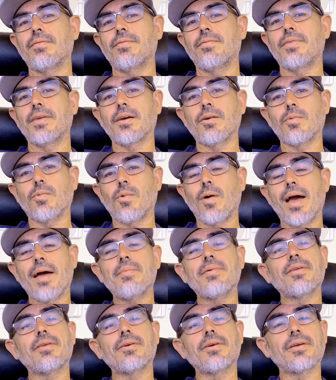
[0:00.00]
via web,
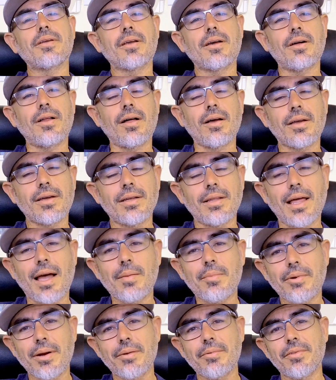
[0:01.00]
and you can
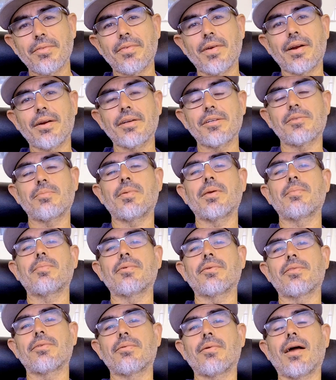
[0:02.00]
collaborate with various
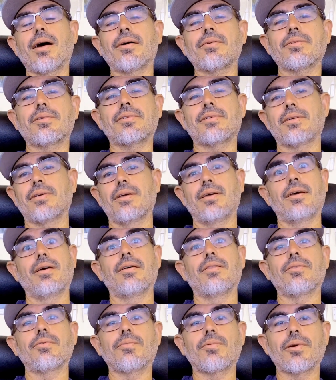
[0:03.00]
people throughout
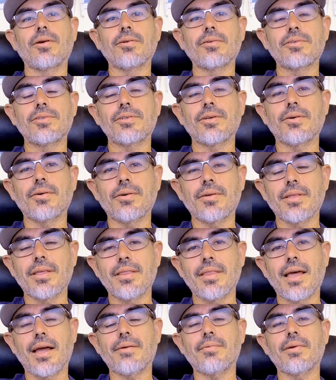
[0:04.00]
the world. So in
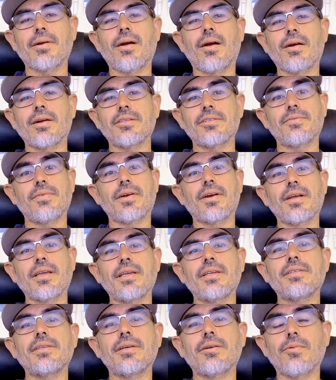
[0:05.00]
that regard, it's very
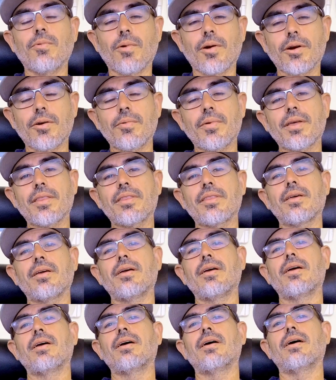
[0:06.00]
easy to work with.
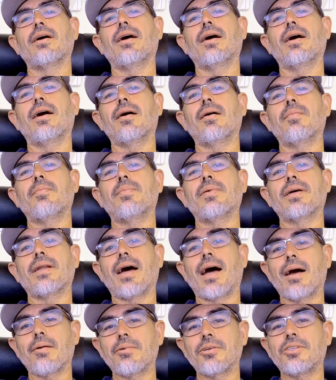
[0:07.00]
But
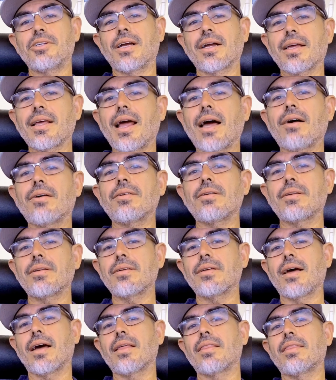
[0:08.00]
I would check it out.
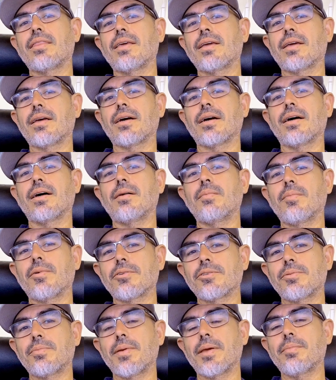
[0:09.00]
I think
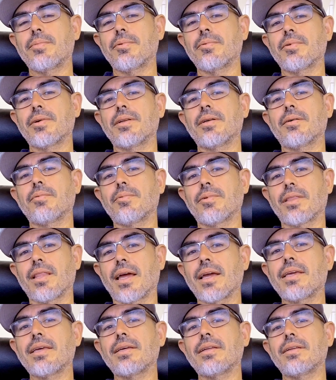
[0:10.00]
most people would
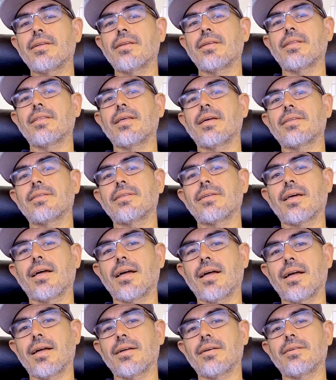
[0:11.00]
like it that
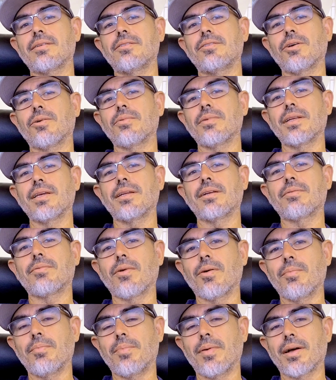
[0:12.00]
don't need a
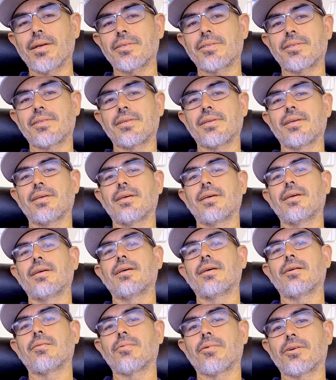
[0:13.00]
robust
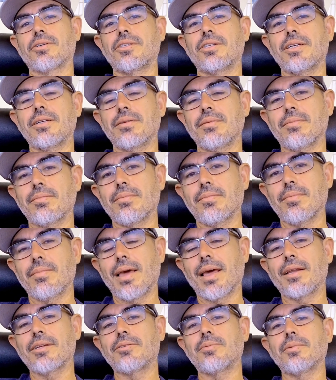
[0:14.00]
worksheet
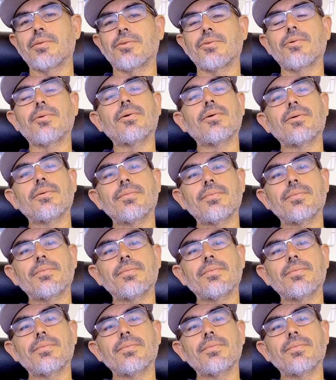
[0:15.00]
management tool.